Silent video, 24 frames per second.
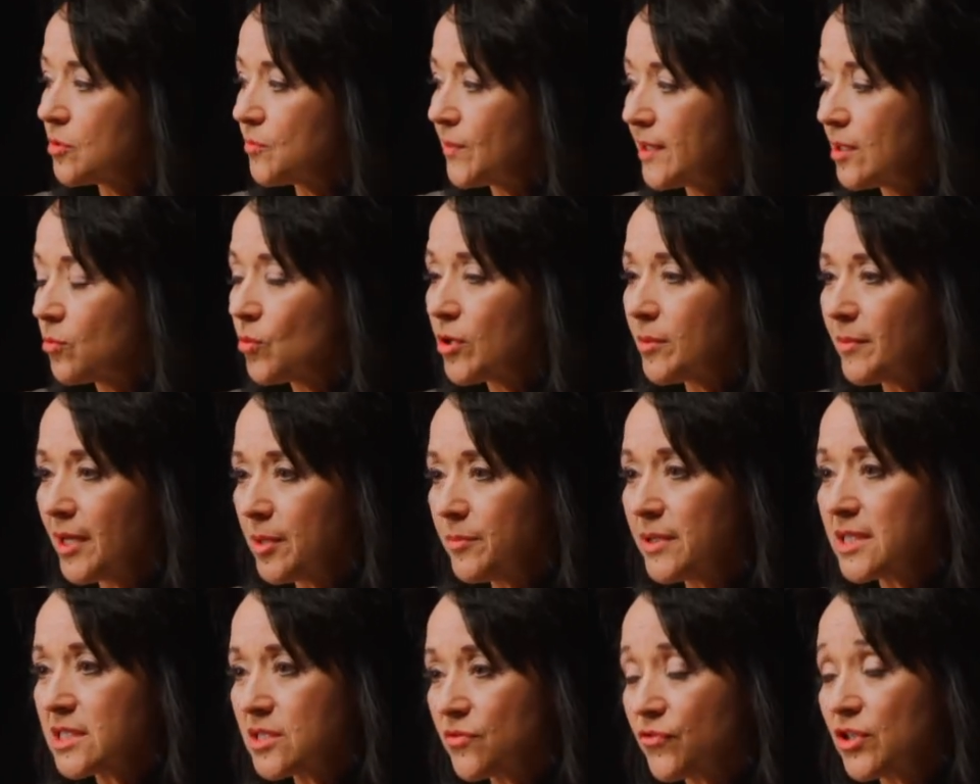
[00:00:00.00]
and me and one of my
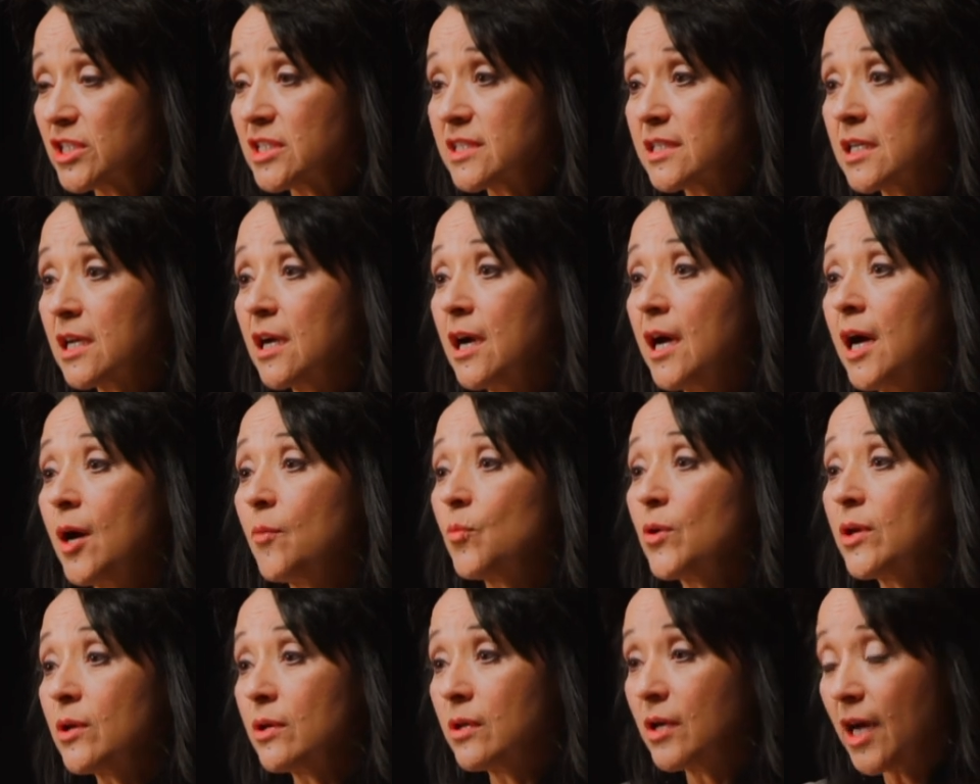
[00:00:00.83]
best friends um,
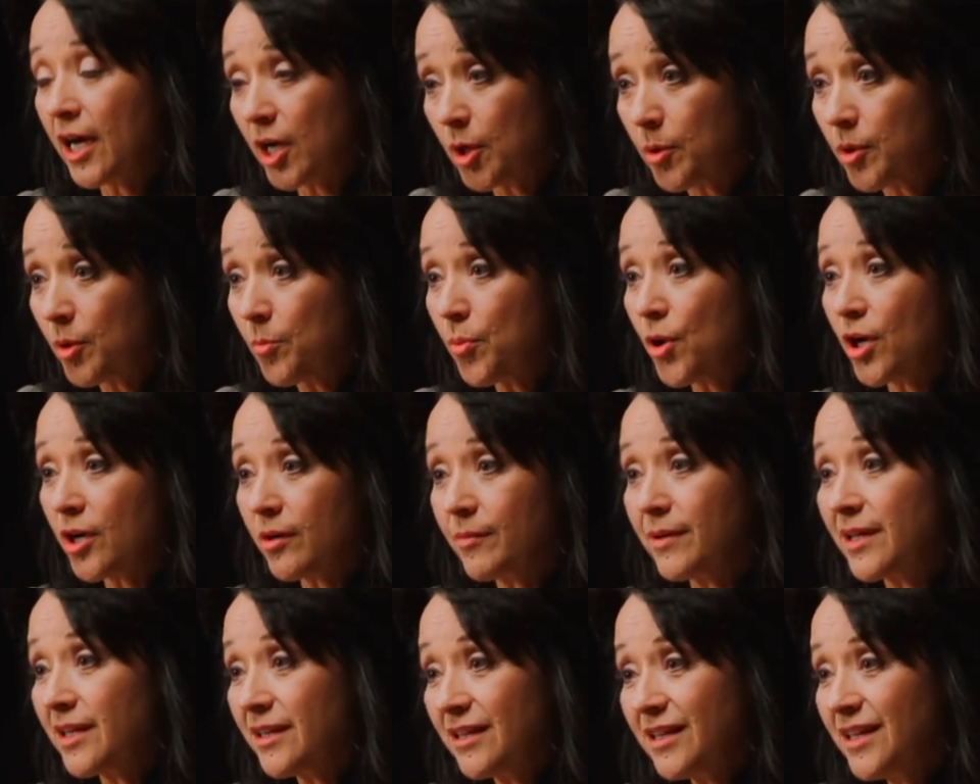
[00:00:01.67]
we got an
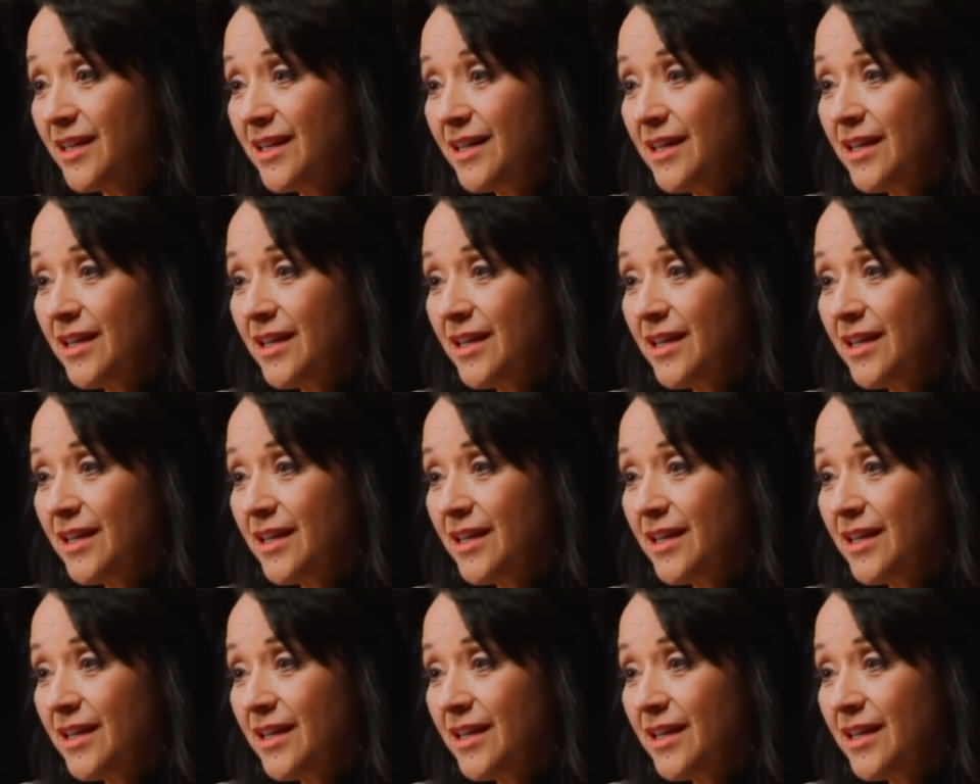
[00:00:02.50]
apartment,